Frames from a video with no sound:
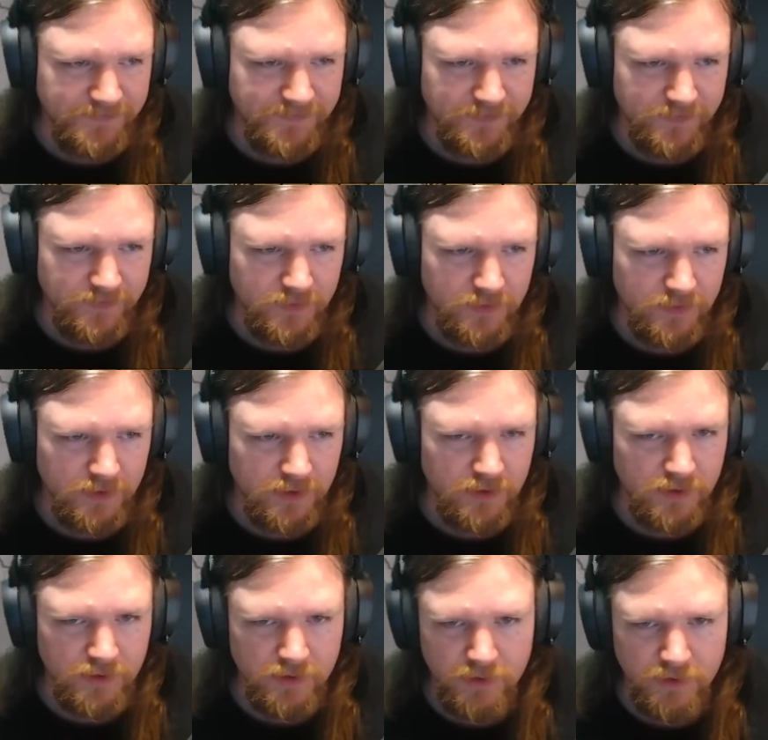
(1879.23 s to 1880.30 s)

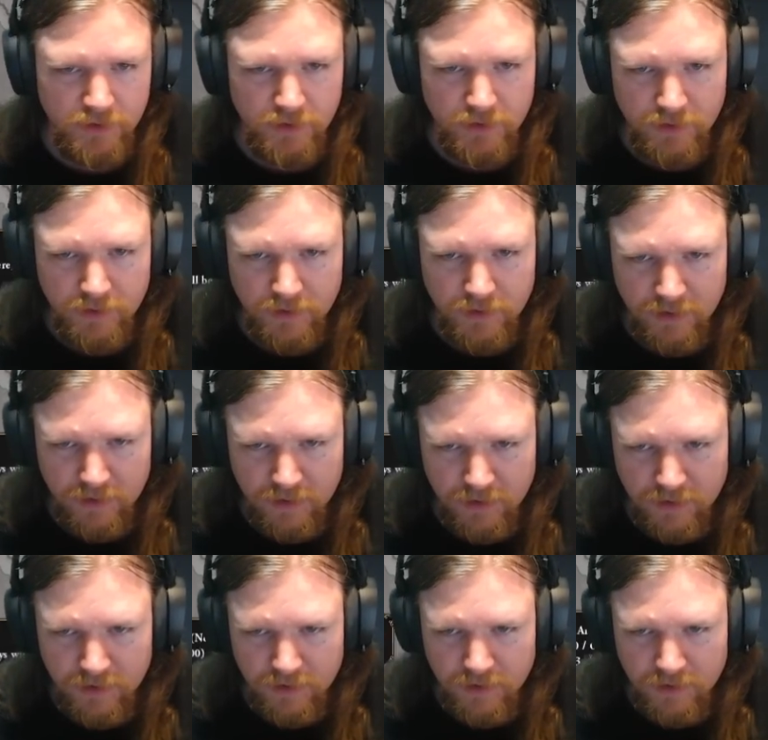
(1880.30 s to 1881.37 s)

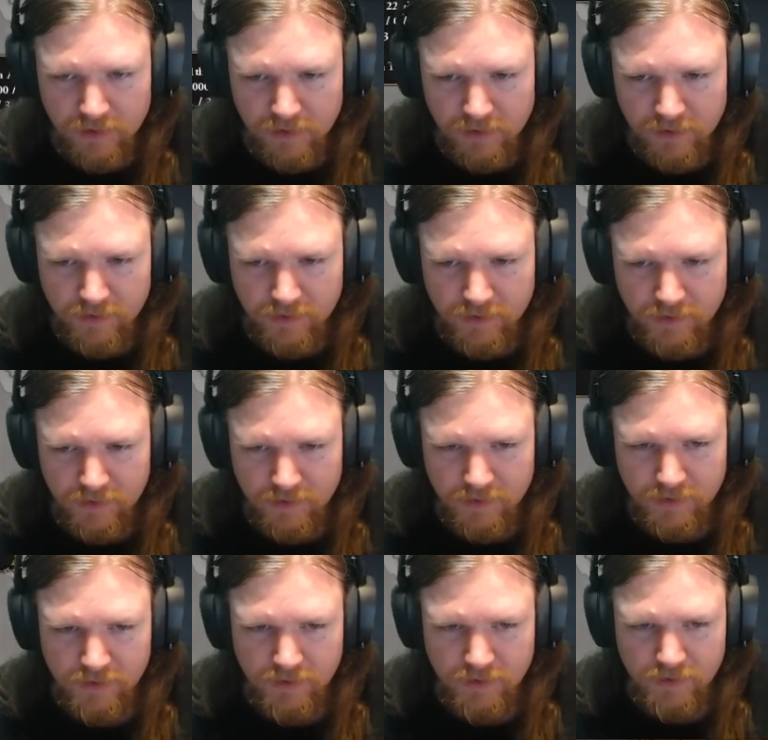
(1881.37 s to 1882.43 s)
[no speech]